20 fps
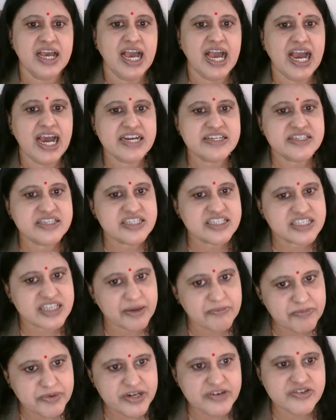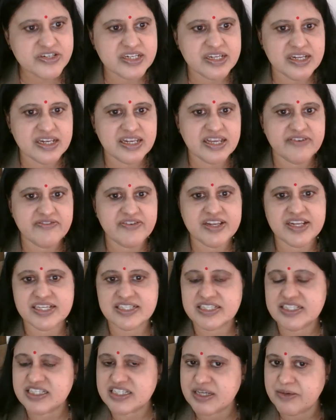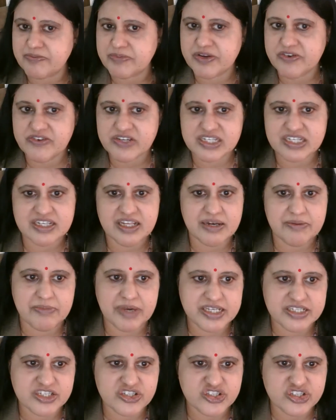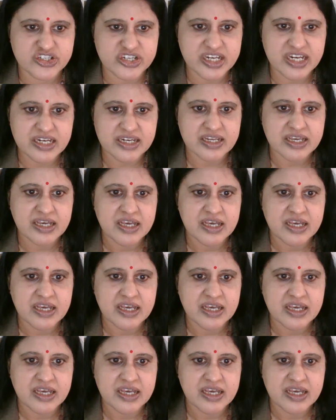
at the subdivisional level as a subdivisional magistrate,